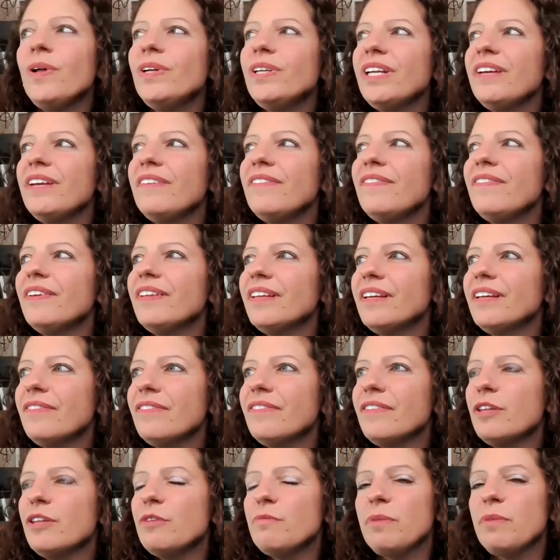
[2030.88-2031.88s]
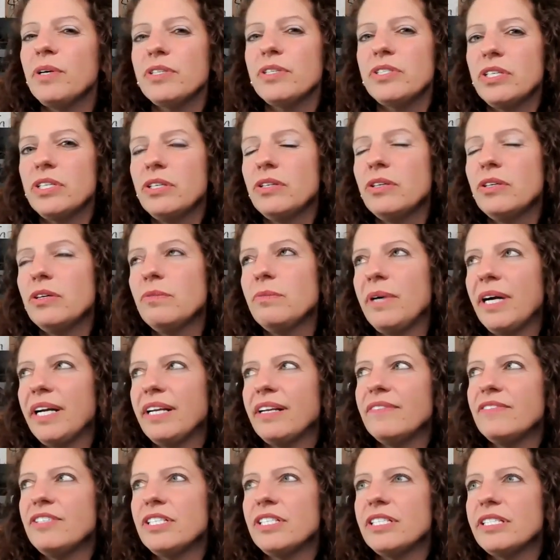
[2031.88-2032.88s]
Well, and I feel like for the person who
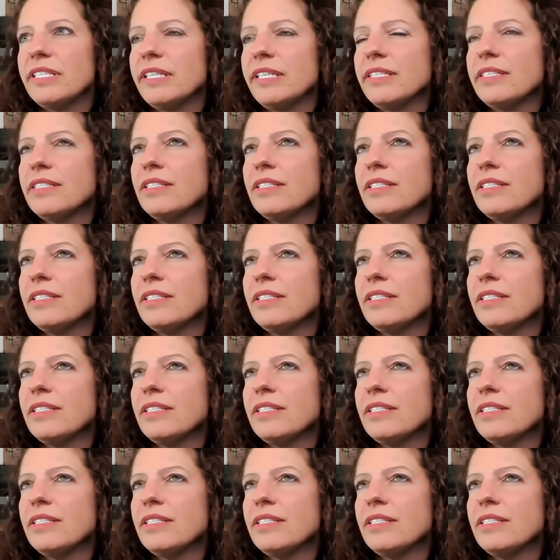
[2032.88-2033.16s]
might have just